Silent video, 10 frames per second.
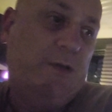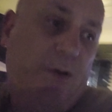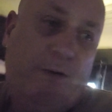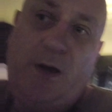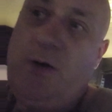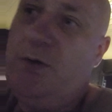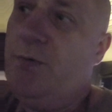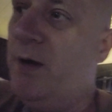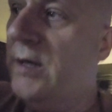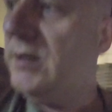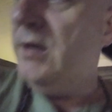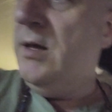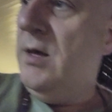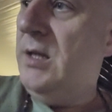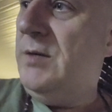so he knows where
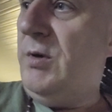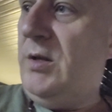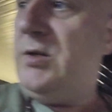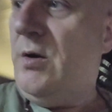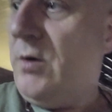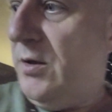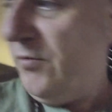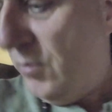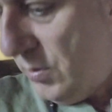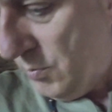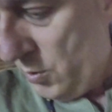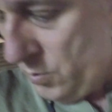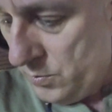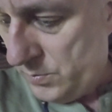to bring the socket through the wall,